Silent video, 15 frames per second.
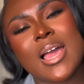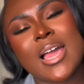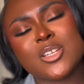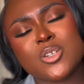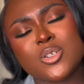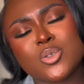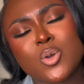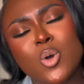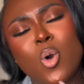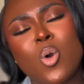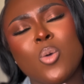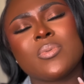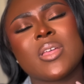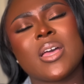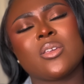I just
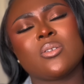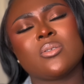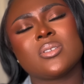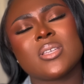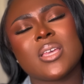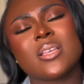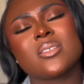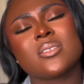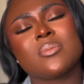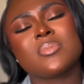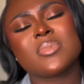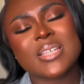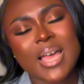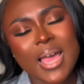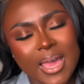hope that you take some
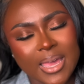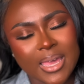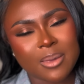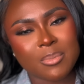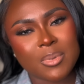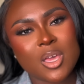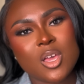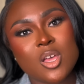time